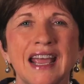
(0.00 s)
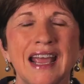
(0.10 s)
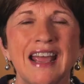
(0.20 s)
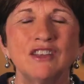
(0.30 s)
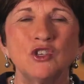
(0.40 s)

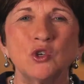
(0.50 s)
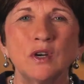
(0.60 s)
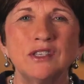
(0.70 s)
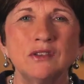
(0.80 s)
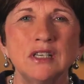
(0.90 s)
And the
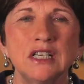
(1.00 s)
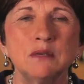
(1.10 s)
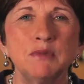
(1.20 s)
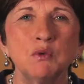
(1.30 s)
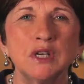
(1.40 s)
choices need to
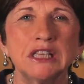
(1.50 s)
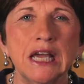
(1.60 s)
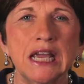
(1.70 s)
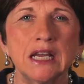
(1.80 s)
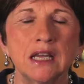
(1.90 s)
be
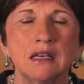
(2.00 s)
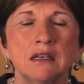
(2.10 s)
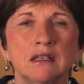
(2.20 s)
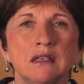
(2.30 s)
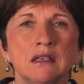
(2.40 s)
related
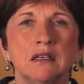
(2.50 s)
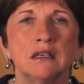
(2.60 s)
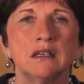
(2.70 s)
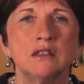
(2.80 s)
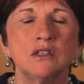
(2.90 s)

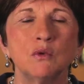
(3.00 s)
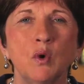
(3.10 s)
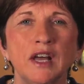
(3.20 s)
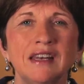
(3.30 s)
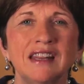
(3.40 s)
to
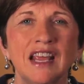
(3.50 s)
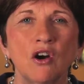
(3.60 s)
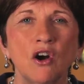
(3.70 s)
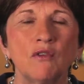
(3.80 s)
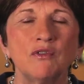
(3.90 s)
what
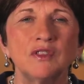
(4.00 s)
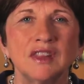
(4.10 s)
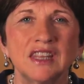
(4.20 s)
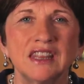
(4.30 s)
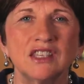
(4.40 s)
the
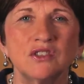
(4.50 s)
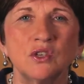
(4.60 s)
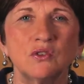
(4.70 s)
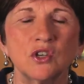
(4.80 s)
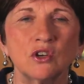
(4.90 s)

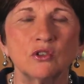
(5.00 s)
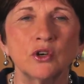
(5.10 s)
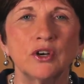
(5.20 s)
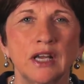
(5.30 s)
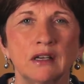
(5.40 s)
students are
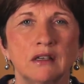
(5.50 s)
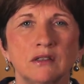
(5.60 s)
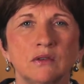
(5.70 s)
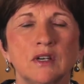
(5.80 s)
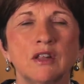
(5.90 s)
learning.
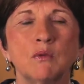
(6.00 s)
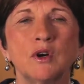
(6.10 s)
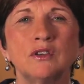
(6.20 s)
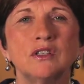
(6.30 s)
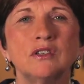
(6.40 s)
So in other
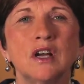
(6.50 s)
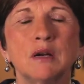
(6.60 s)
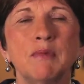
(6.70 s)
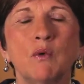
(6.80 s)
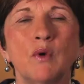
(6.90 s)
words, it's not
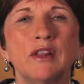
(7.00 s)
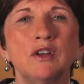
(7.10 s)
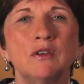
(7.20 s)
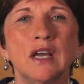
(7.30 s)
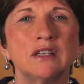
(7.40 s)
about whether
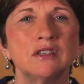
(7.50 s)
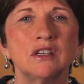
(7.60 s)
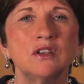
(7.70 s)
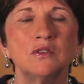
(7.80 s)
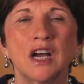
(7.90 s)
you get to
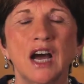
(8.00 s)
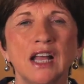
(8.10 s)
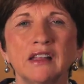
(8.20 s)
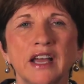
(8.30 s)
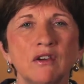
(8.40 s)
use a
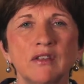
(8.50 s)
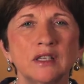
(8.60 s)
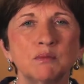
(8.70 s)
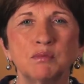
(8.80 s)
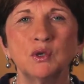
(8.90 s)
highlighter
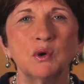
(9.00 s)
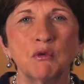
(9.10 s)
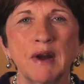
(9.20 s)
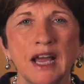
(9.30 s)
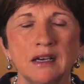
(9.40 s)
that's blue or
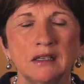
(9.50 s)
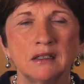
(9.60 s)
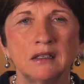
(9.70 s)
red.